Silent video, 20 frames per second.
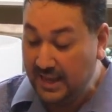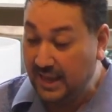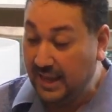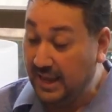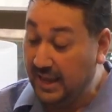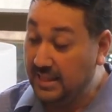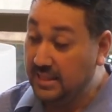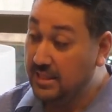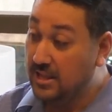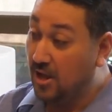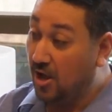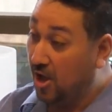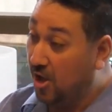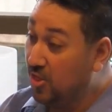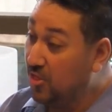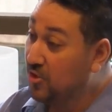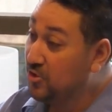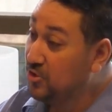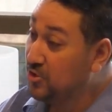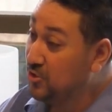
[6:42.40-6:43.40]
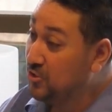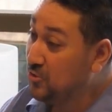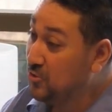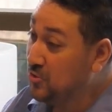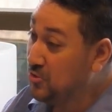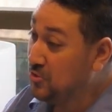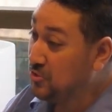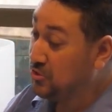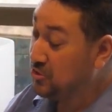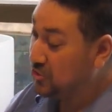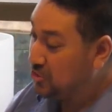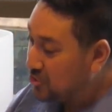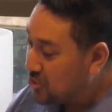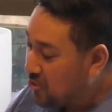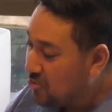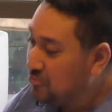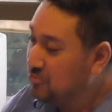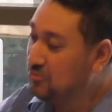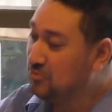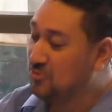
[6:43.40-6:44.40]
And although you
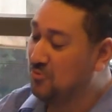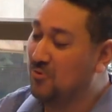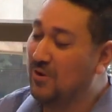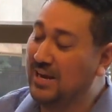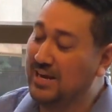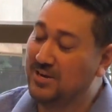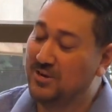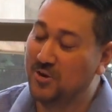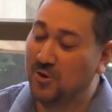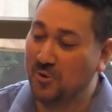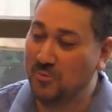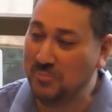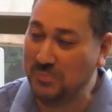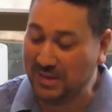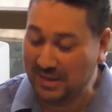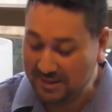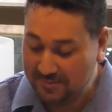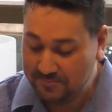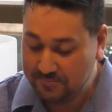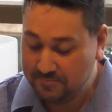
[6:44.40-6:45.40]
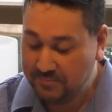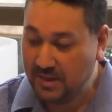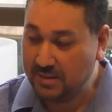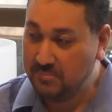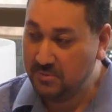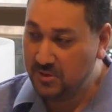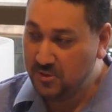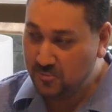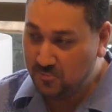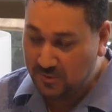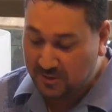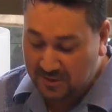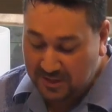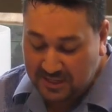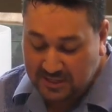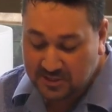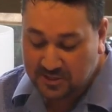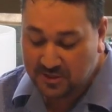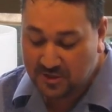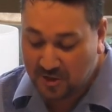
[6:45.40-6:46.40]
don't quite know me, maybe you will
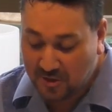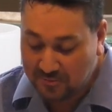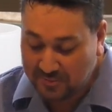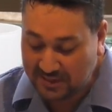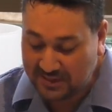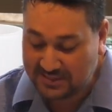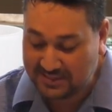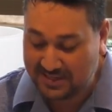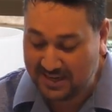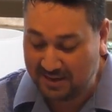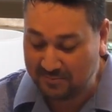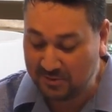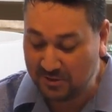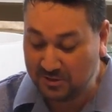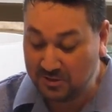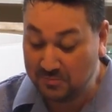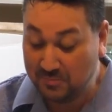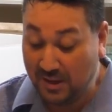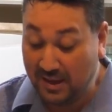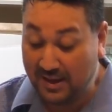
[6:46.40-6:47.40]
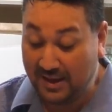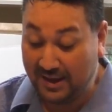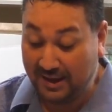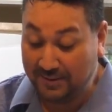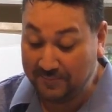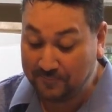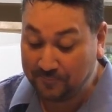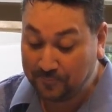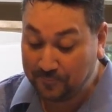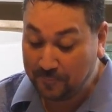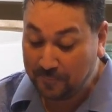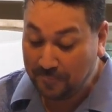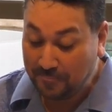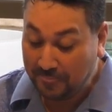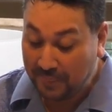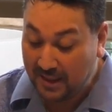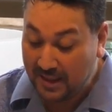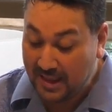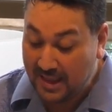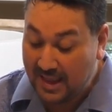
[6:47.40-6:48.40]
get to know me as time goes by,
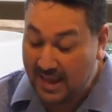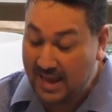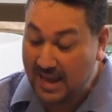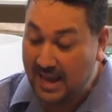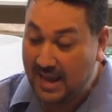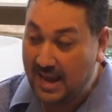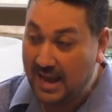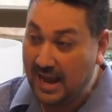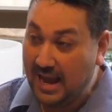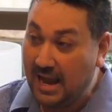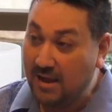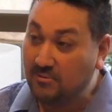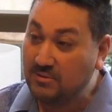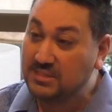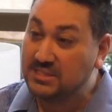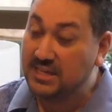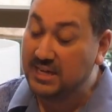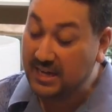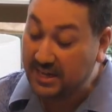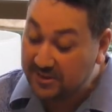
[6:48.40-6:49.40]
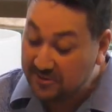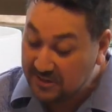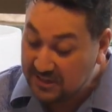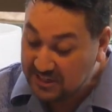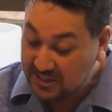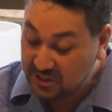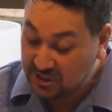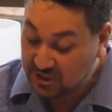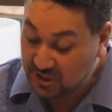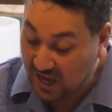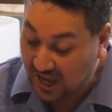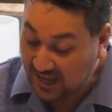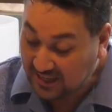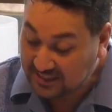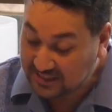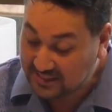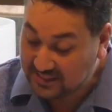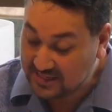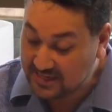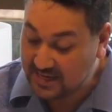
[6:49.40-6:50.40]
I was utterly
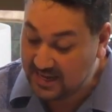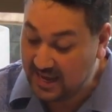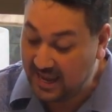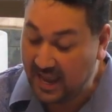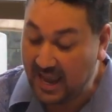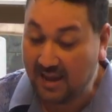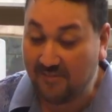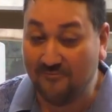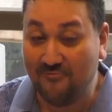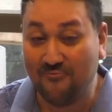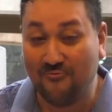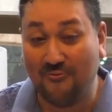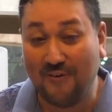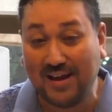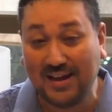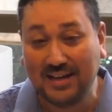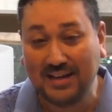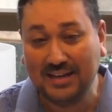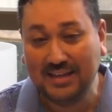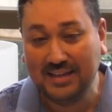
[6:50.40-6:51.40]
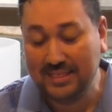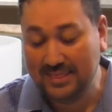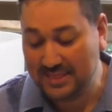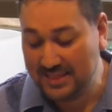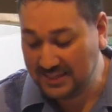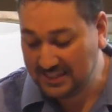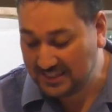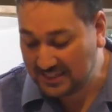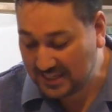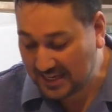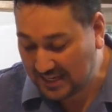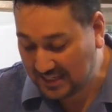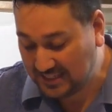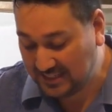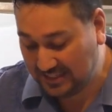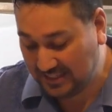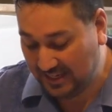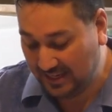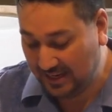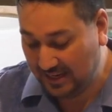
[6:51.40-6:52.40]
shocked and frankly
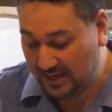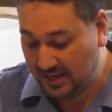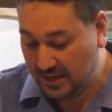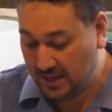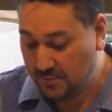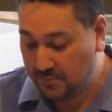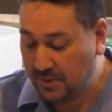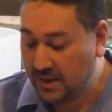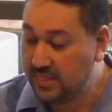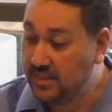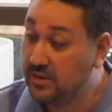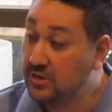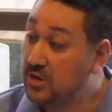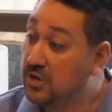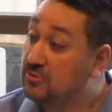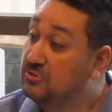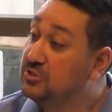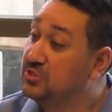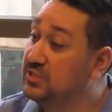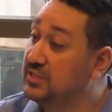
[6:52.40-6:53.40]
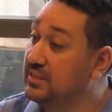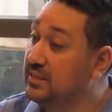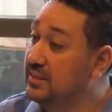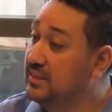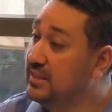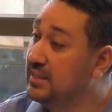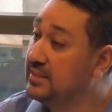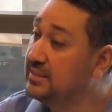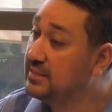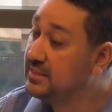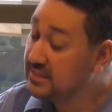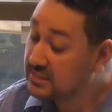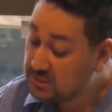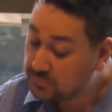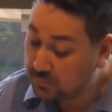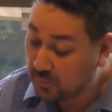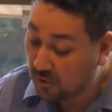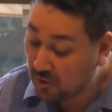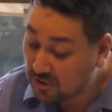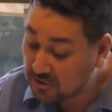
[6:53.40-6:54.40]
disgusted by the notion that this
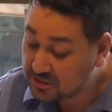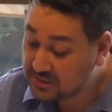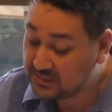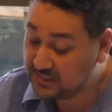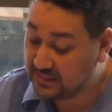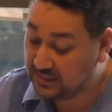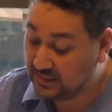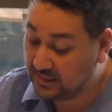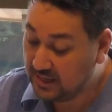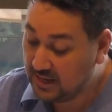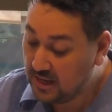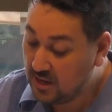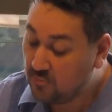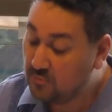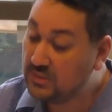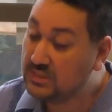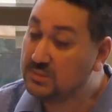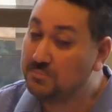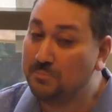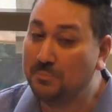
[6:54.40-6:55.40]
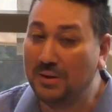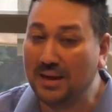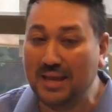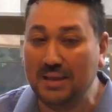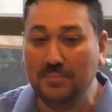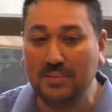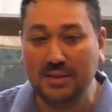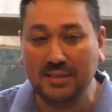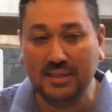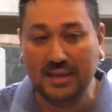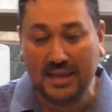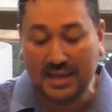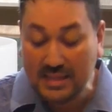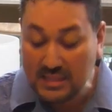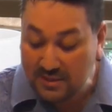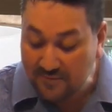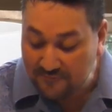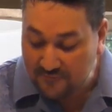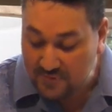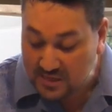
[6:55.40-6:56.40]
person was blaming the
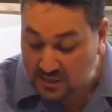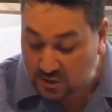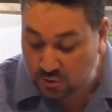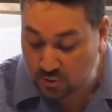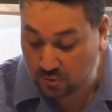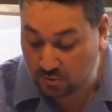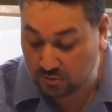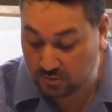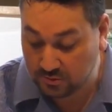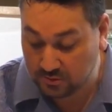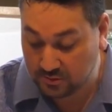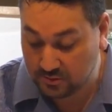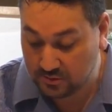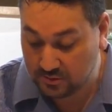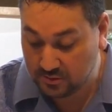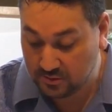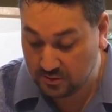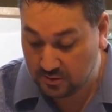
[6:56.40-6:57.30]
individuals